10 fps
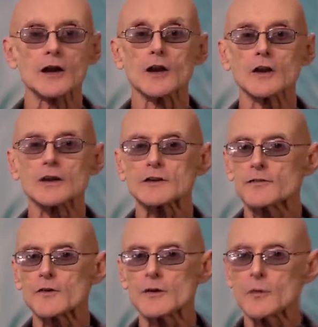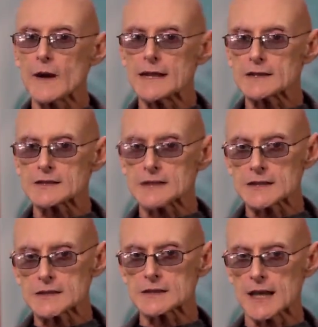look for a way to
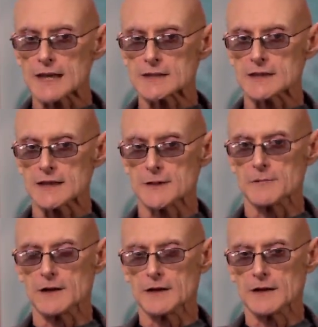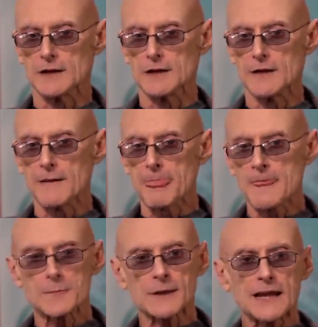synthesize them,
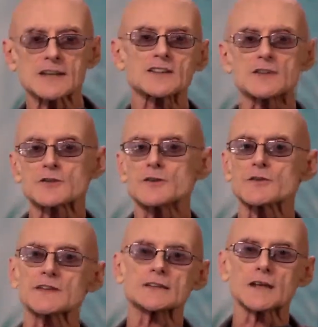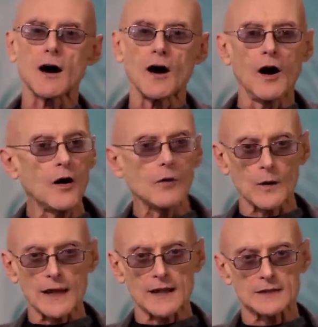because the truth is
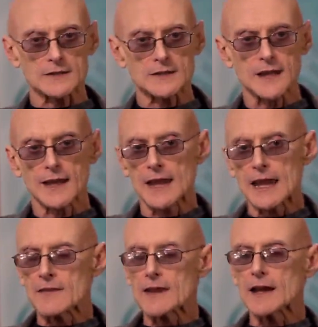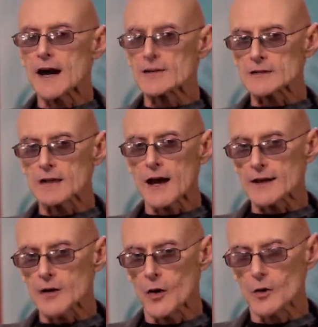always in the
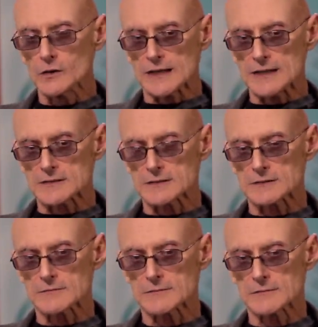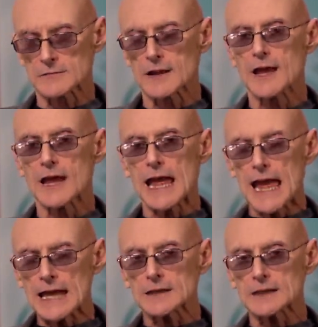underlying wholeness,
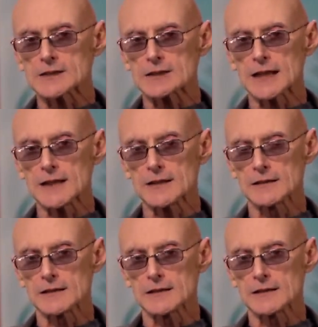endlessly.